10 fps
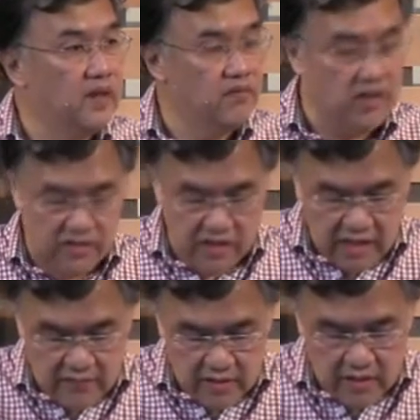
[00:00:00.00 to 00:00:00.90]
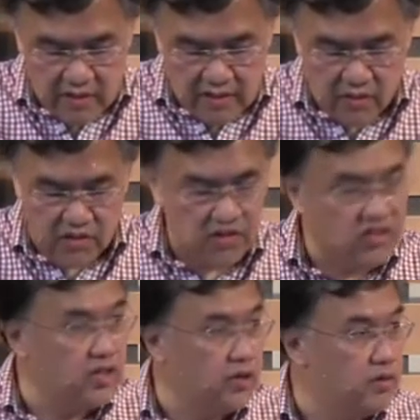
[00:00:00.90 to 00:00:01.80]
Verse 11 tells us,
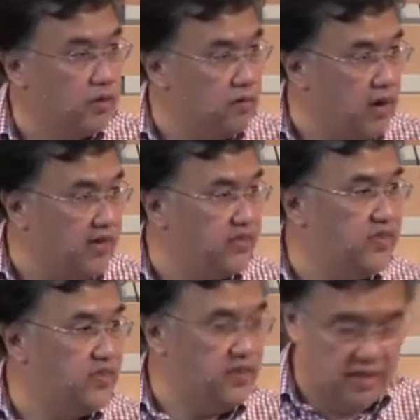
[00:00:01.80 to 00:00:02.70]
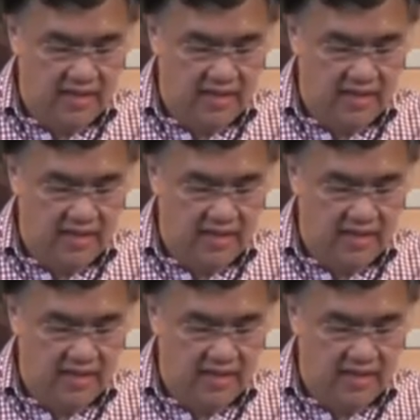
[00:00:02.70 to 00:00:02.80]
in Christ,